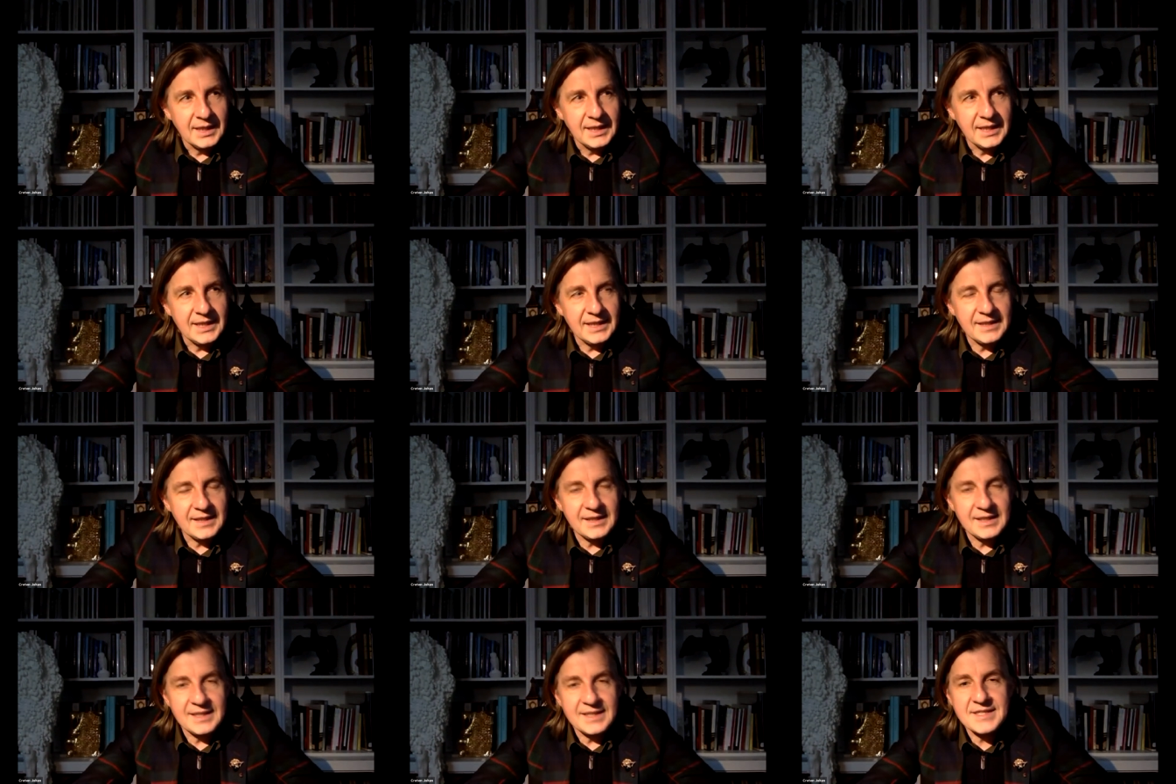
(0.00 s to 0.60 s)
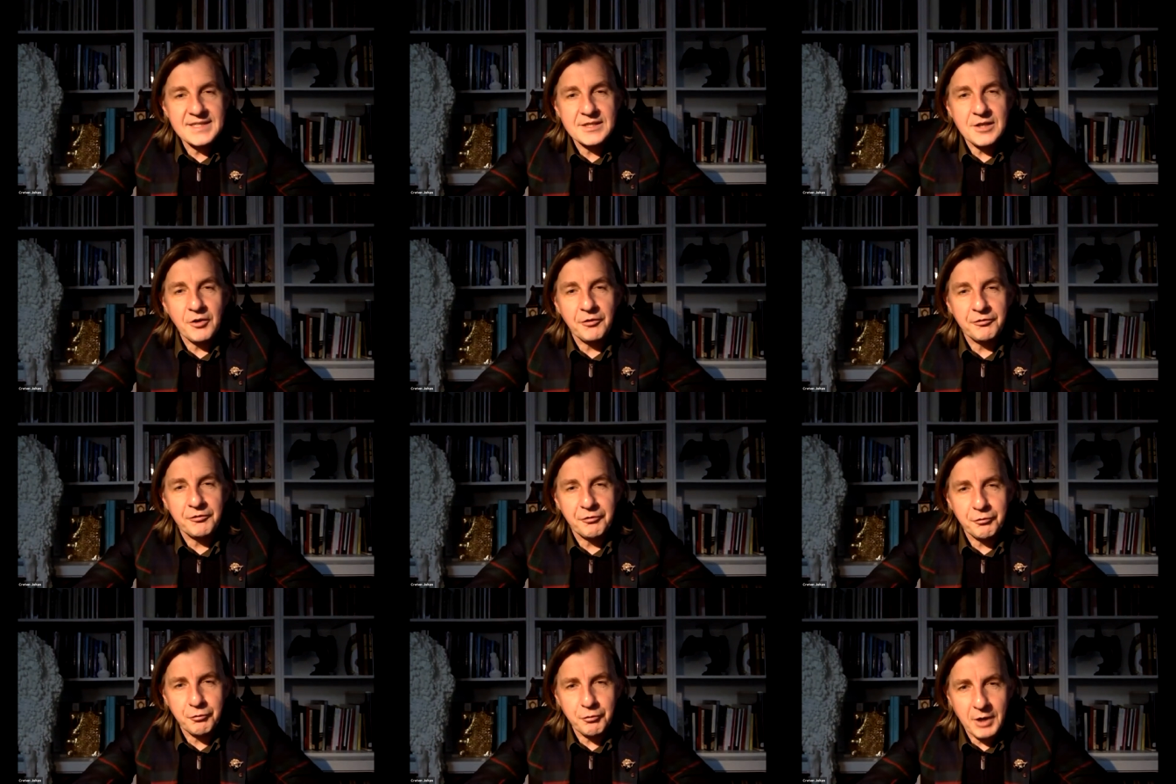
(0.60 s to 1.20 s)
it is
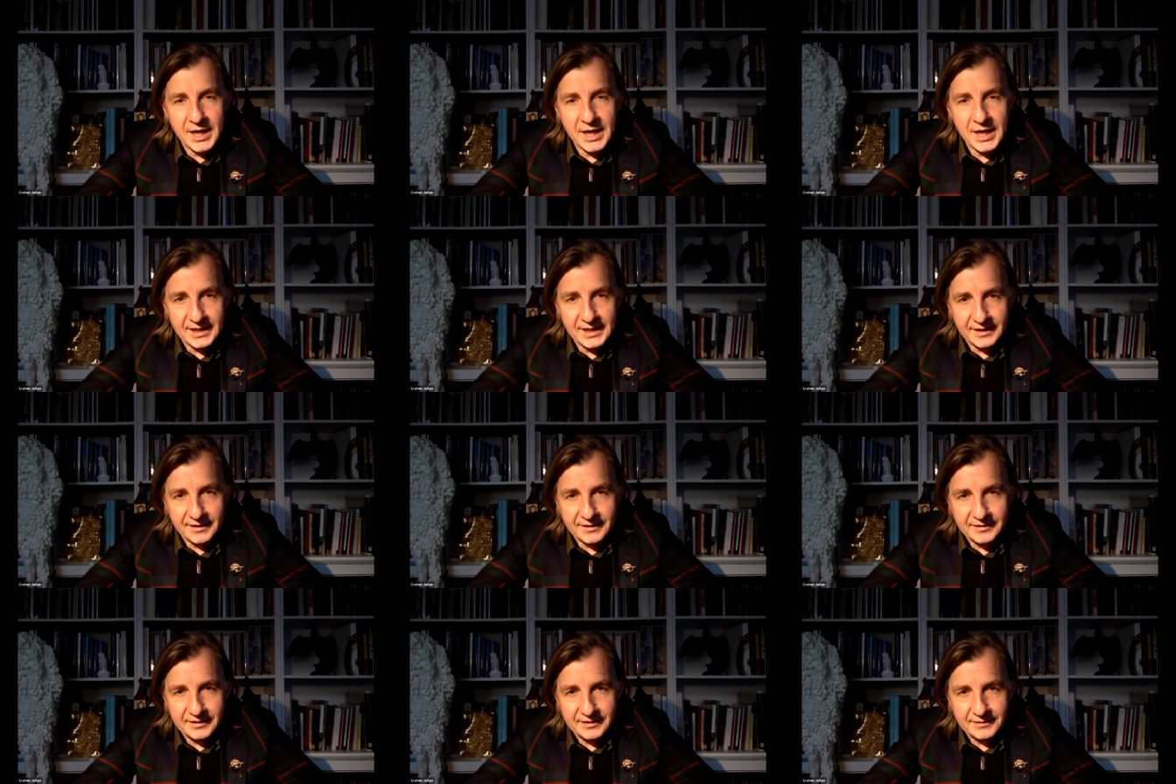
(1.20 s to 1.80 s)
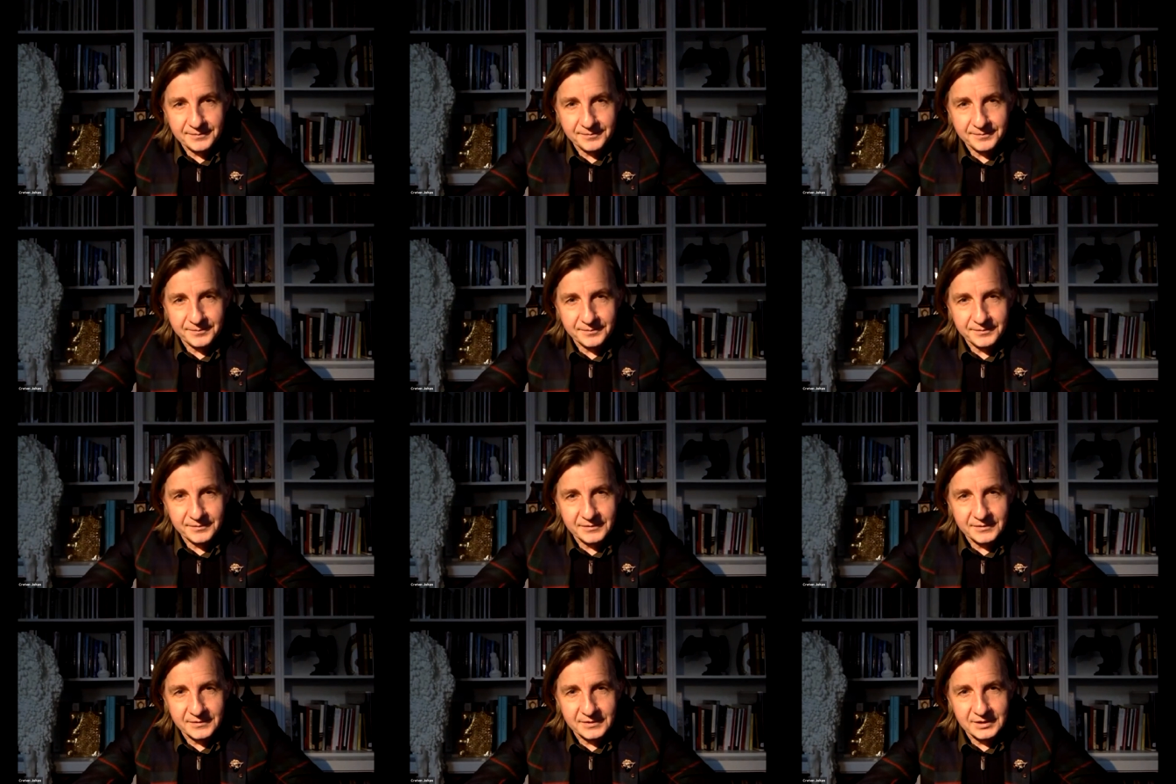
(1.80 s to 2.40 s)
afraid
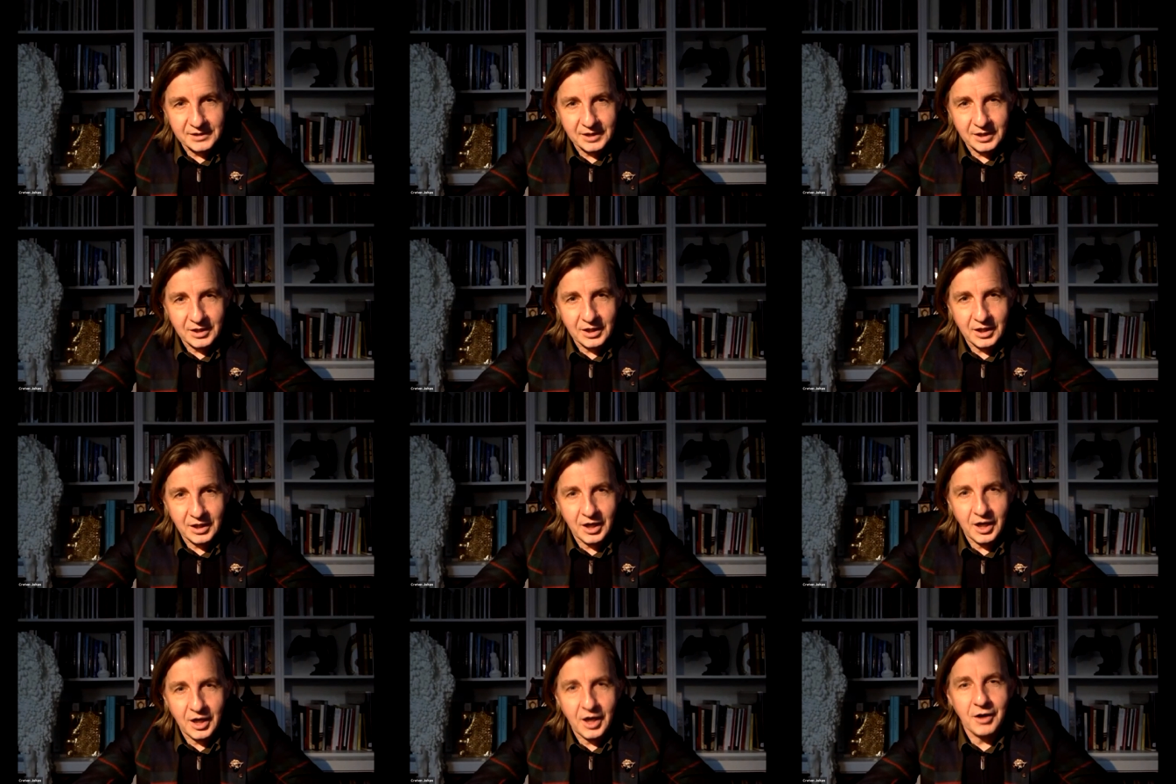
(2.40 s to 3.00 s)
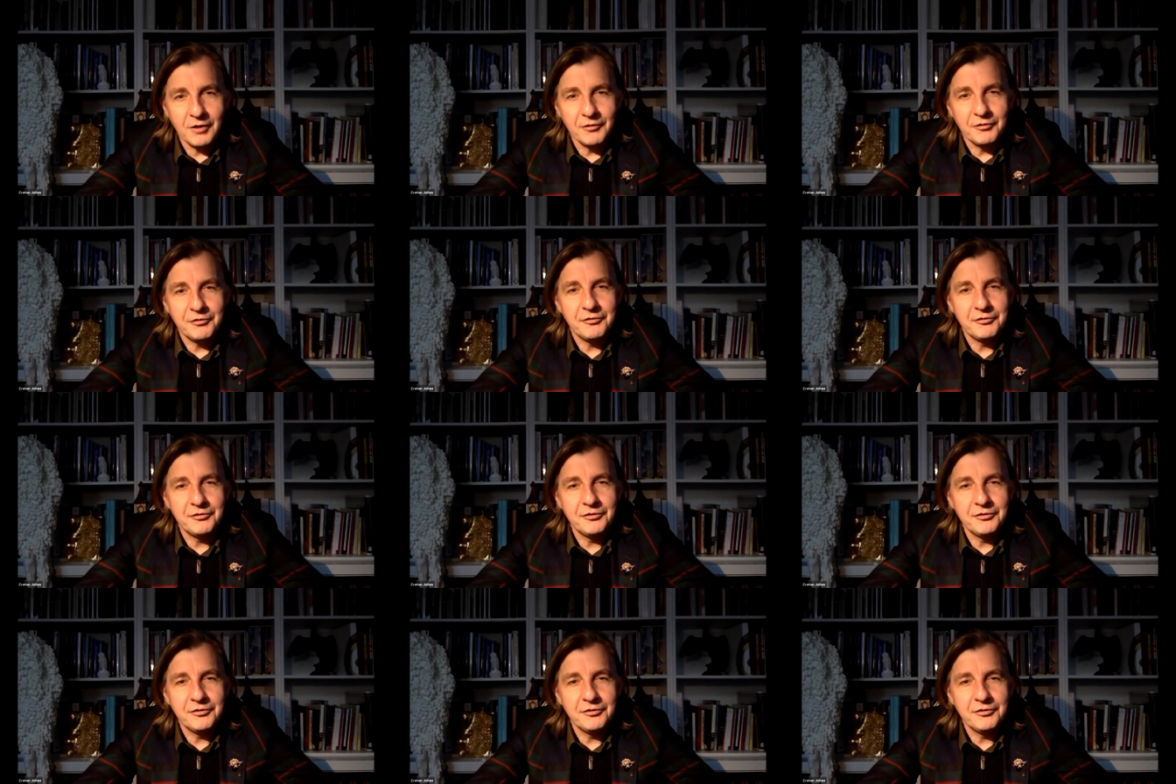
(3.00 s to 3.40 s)
of